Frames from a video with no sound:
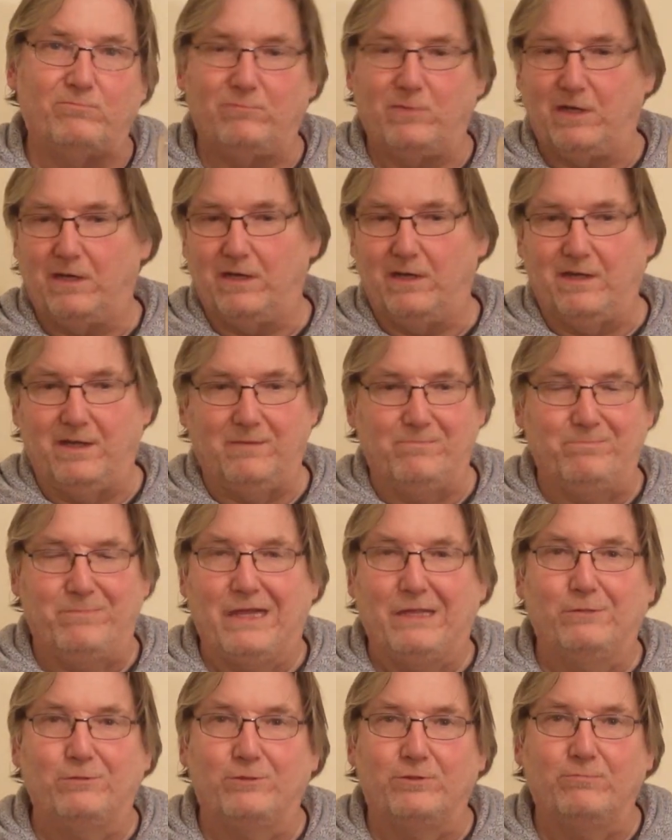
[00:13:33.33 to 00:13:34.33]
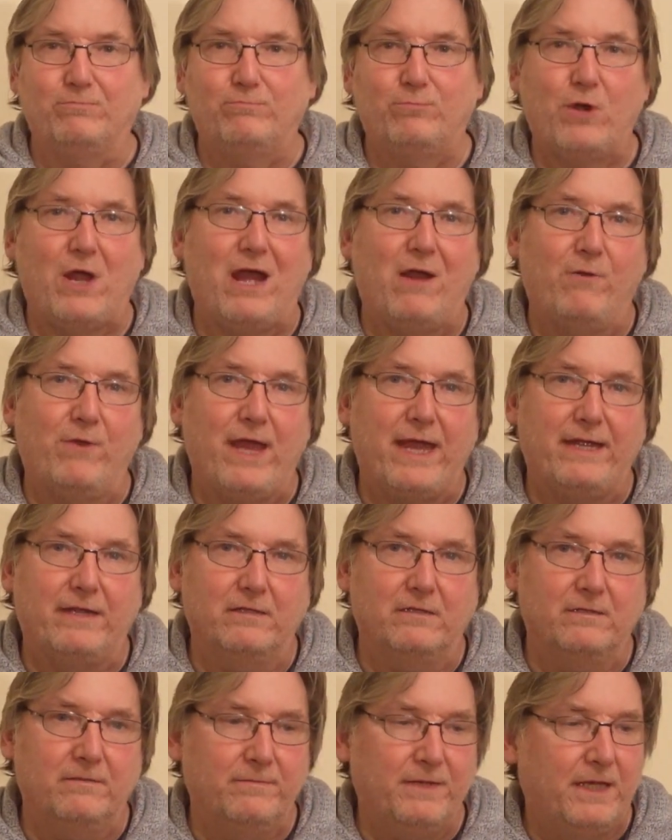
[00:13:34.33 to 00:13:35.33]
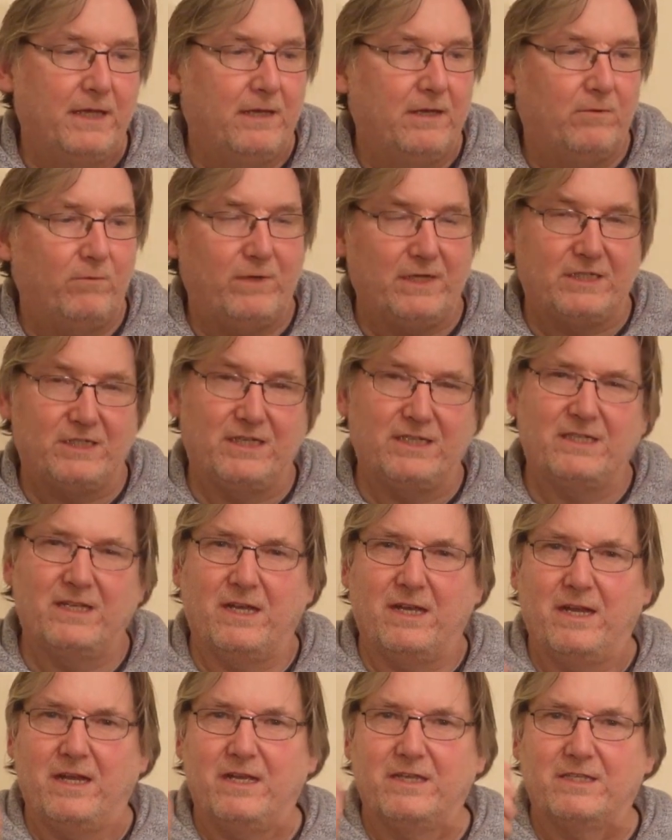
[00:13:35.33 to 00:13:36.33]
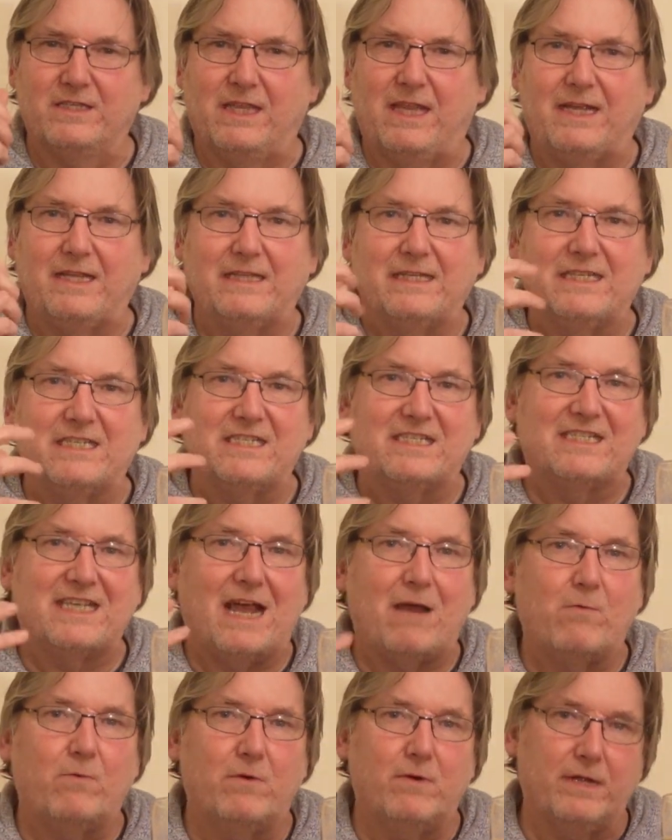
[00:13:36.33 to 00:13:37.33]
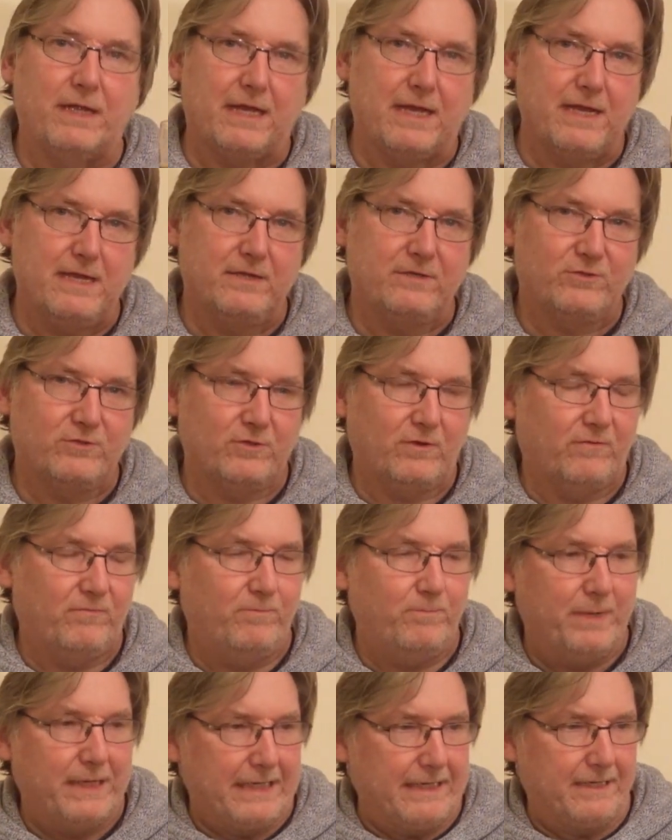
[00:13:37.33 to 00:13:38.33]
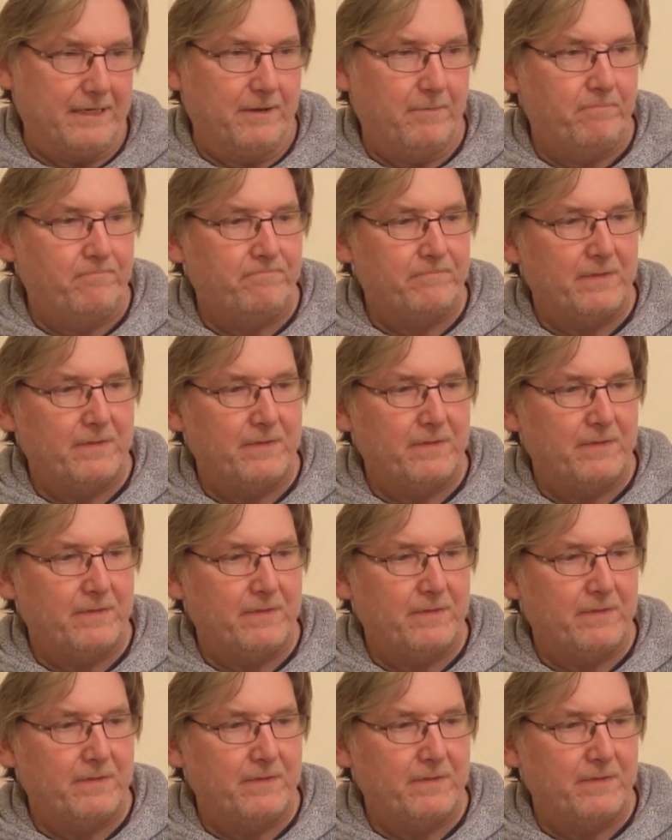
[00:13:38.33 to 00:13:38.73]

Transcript: Belgian brown ale, which is a slightly soury sort of beer.